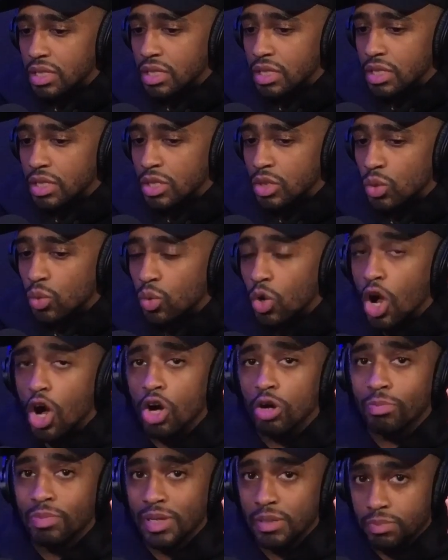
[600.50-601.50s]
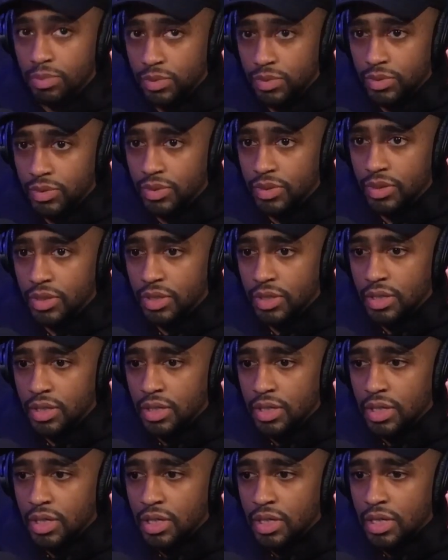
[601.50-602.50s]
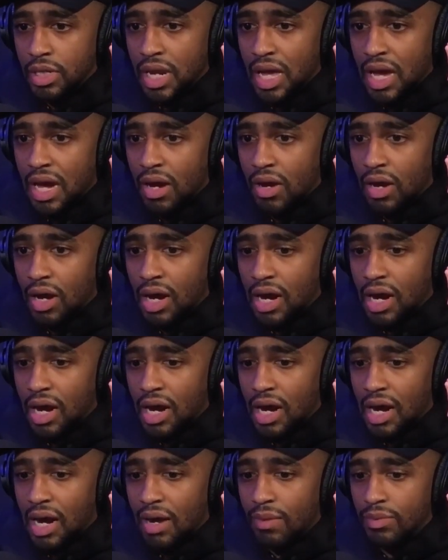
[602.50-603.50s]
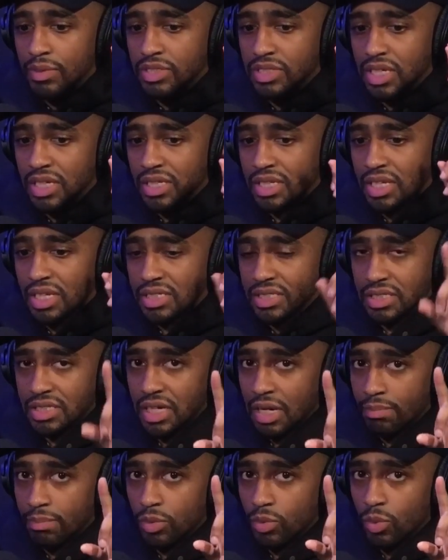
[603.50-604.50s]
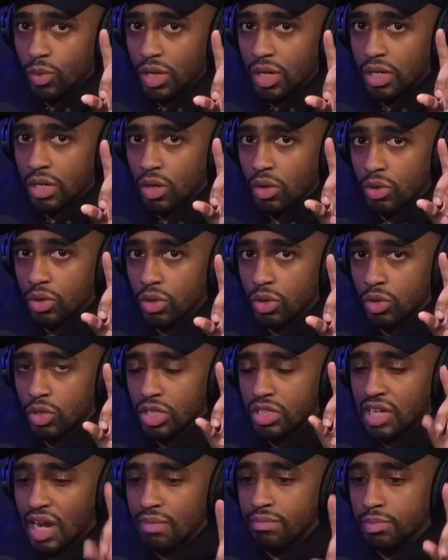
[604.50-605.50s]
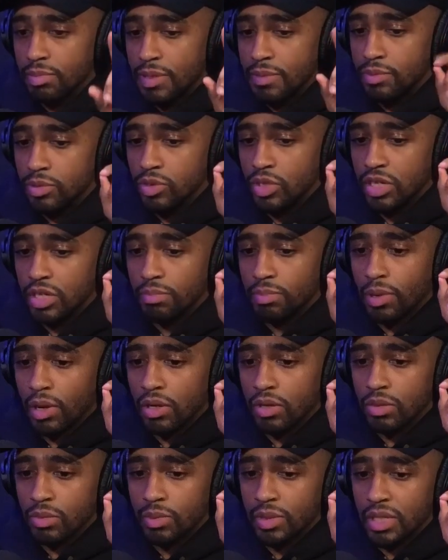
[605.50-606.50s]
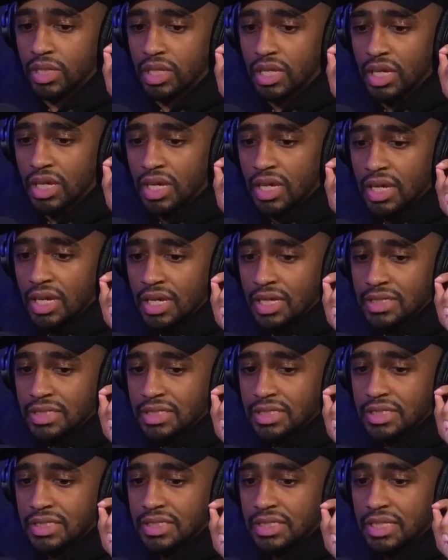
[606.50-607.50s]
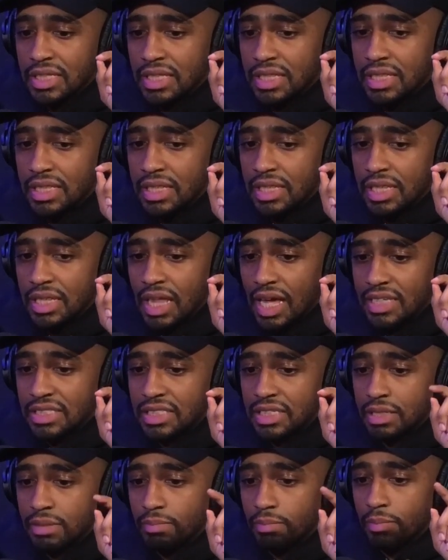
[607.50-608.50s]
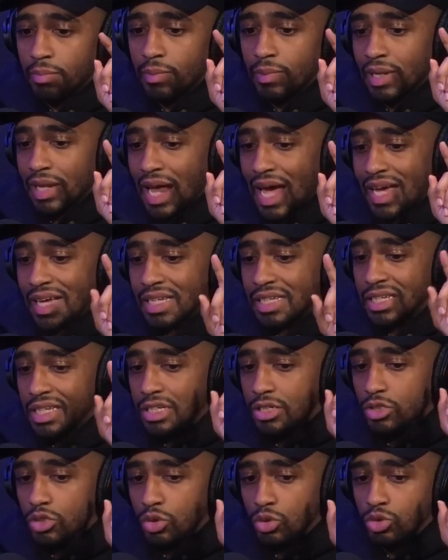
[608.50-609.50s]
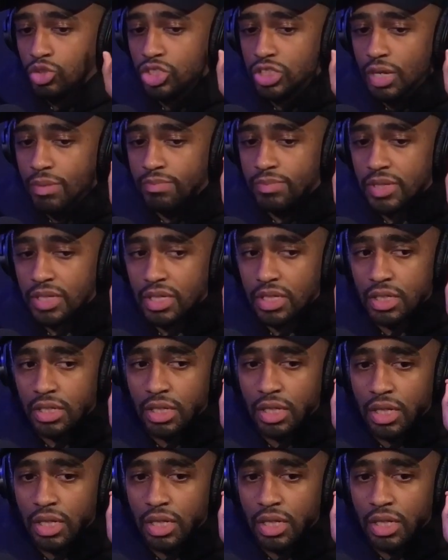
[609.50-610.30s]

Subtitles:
the wrong people. Now, I will say this: number one, on the type of people you need to partner with, they should likely do something